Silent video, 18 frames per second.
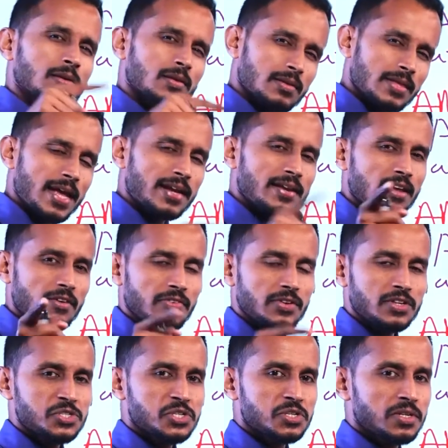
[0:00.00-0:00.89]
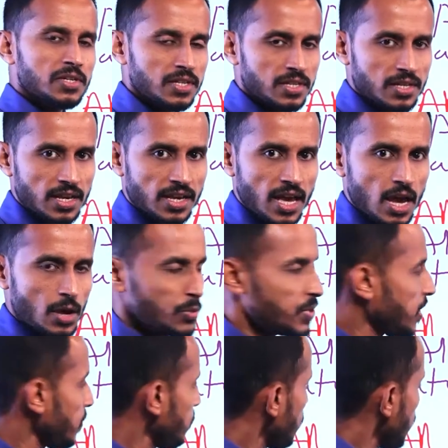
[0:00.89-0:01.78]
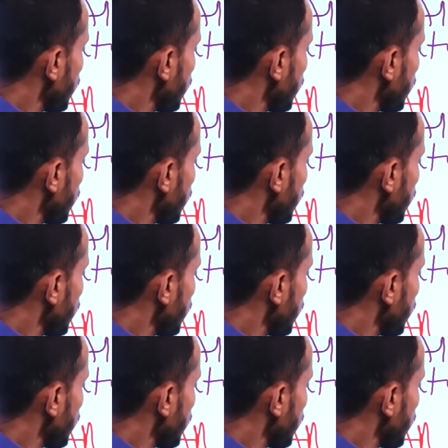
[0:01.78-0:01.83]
that definition in accounting,